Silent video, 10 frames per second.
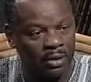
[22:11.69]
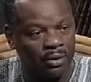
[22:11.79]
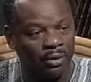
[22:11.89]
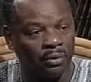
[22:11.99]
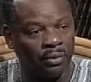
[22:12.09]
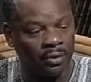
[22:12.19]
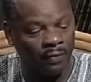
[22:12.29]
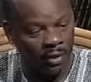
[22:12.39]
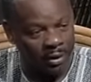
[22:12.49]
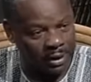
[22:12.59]
to the
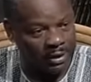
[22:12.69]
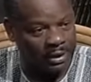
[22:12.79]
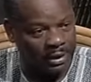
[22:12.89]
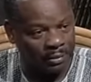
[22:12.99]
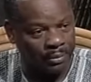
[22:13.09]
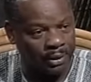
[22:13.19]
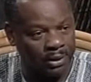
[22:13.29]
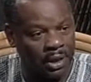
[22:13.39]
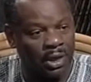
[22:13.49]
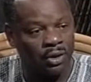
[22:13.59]
various
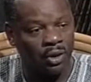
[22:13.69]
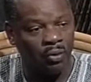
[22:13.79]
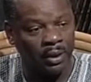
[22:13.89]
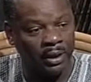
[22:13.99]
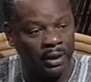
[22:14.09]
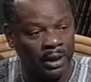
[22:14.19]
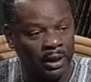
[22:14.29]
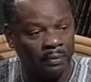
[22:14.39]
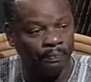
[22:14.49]
disciplines. So when the